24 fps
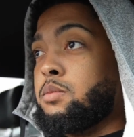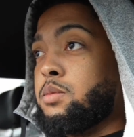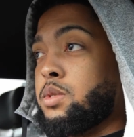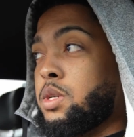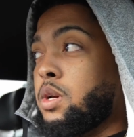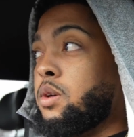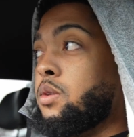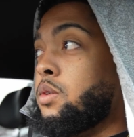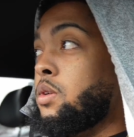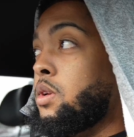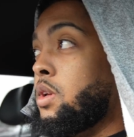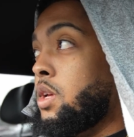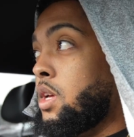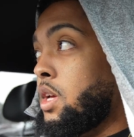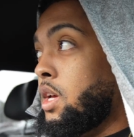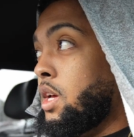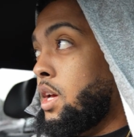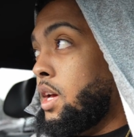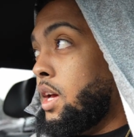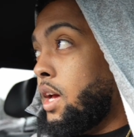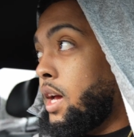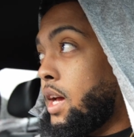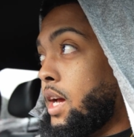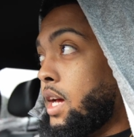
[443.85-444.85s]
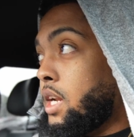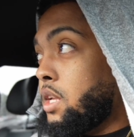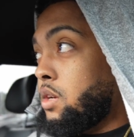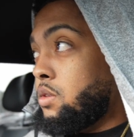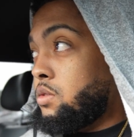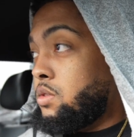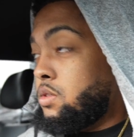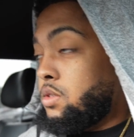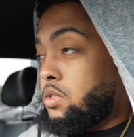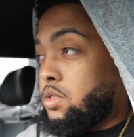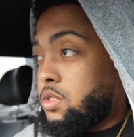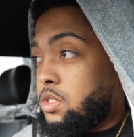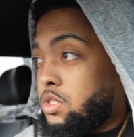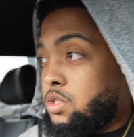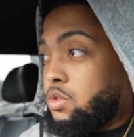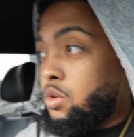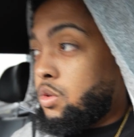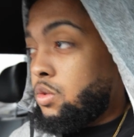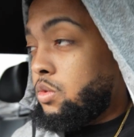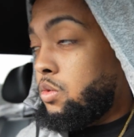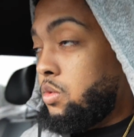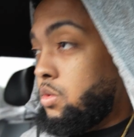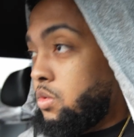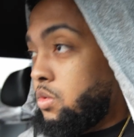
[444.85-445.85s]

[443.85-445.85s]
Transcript: so I gotta go to the store.